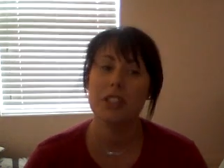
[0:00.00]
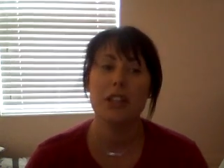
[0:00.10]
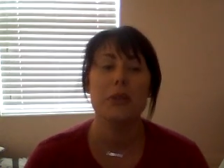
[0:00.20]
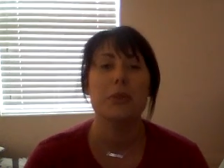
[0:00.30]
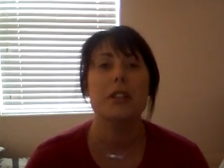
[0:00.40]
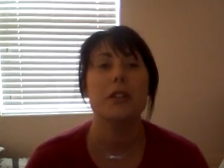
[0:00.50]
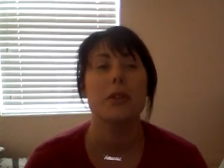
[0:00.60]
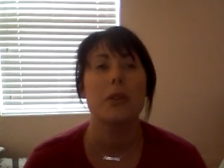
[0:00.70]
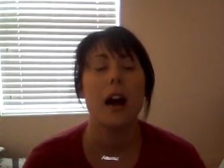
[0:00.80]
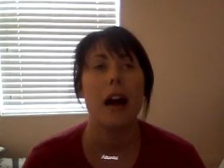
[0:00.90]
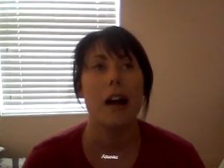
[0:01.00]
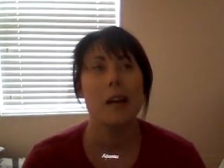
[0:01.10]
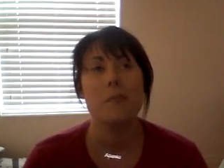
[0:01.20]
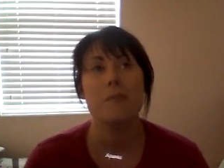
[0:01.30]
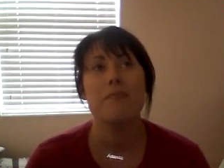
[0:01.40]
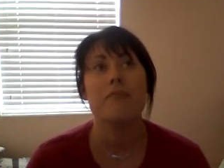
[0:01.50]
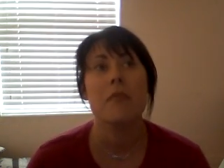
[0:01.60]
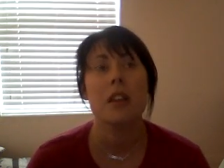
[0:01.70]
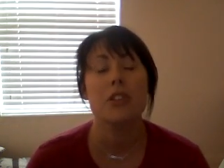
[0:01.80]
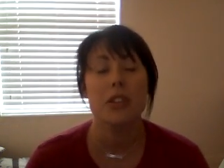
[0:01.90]
to you too.
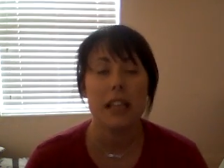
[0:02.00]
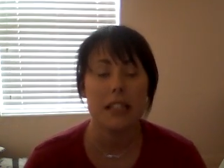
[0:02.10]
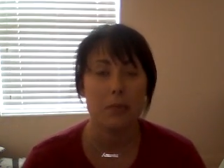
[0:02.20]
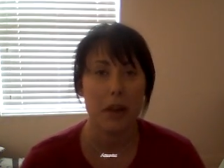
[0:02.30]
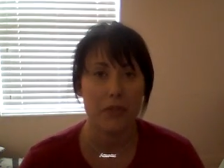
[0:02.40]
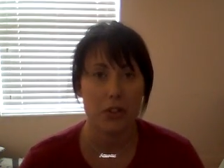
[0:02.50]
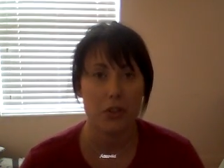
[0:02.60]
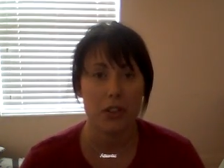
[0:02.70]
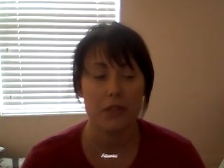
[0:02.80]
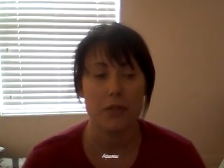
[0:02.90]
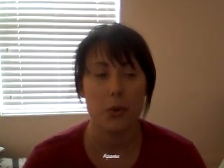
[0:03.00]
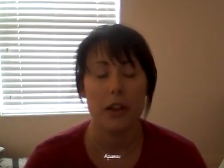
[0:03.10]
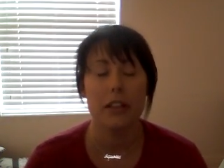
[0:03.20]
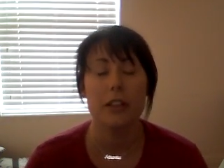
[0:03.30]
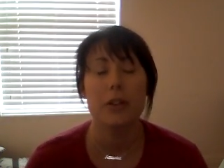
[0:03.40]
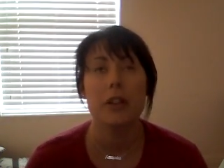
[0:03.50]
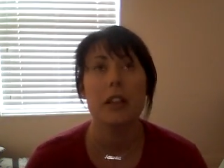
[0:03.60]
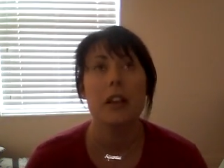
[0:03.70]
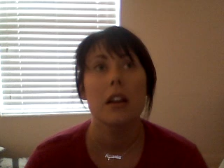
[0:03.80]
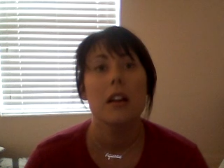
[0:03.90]
So that's my first reason for wanting to do
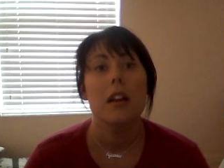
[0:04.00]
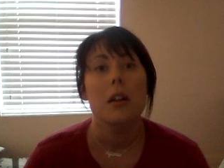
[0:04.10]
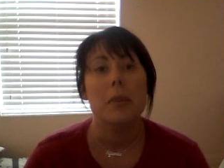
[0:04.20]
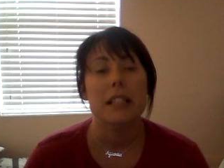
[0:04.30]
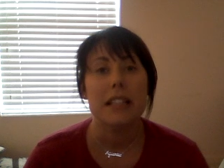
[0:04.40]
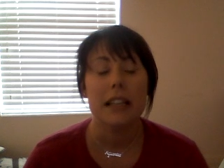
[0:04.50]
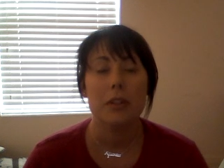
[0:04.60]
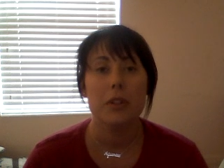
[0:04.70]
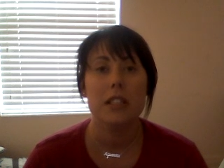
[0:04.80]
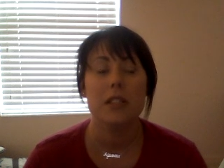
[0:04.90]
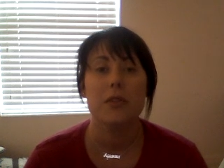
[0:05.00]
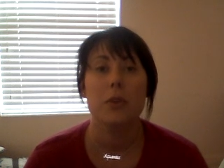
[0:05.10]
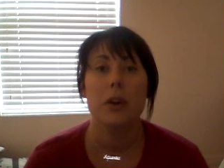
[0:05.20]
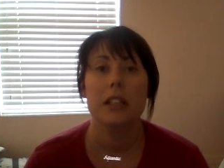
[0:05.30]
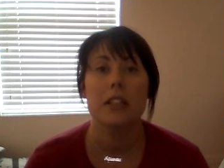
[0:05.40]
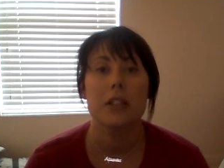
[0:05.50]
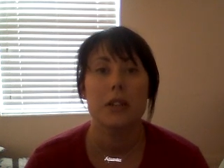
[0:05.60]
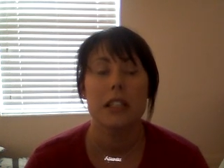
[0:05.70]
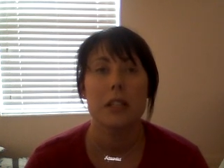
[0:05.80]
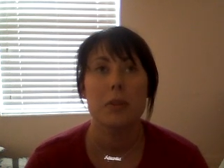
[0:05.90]
it. My second reason for wanting to
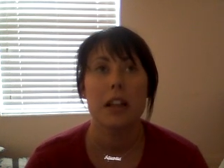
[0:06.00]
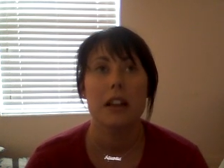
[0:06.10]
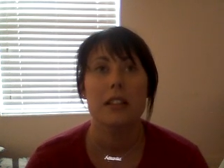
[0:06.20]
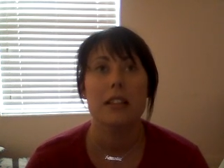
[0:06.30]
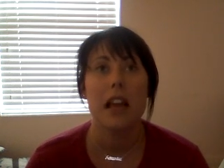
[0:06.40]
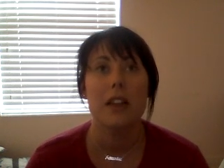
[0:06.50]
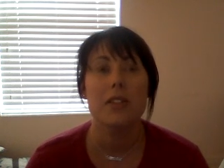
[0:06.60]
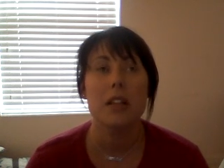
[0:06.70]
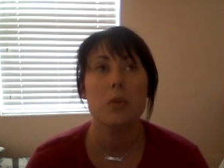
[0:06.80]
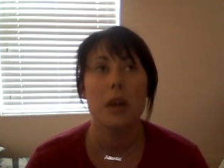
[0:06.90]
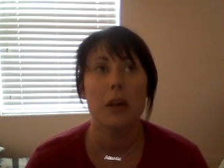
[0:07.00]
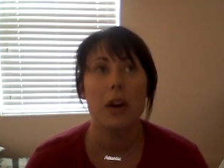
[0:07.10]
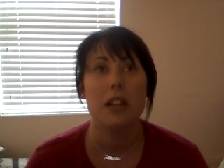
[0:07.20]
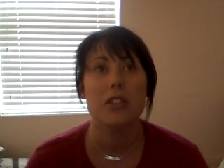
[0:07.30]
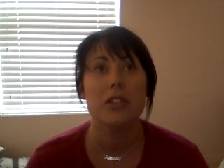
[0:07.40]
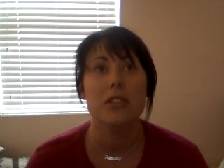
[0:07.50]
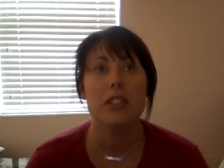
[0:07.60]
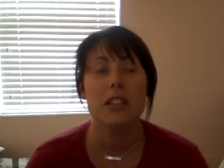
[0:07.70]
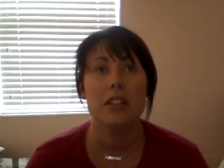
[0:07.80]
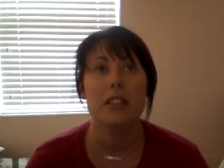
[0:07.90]
do it is because I've done Weight Watchers
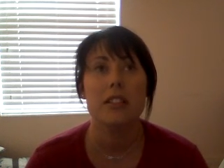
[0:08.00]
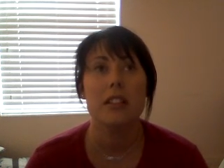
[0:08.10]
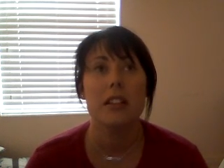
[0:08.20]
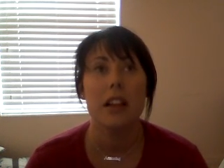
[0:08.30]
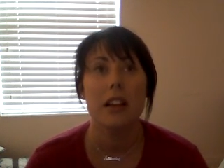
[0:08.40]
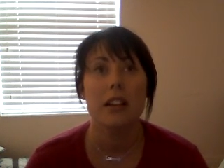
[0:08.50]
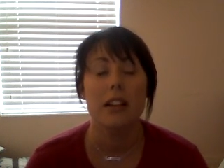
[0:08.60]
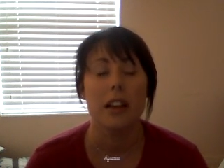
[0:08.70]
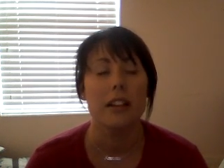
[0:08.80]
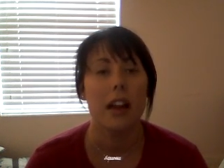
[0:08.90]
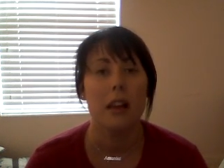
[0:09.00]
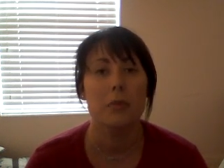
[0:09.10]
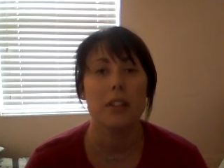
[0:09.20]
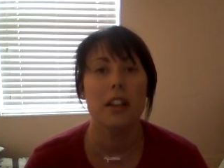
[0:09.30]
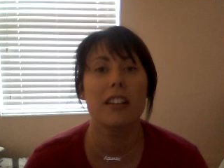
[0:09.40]
seriously like 10 times.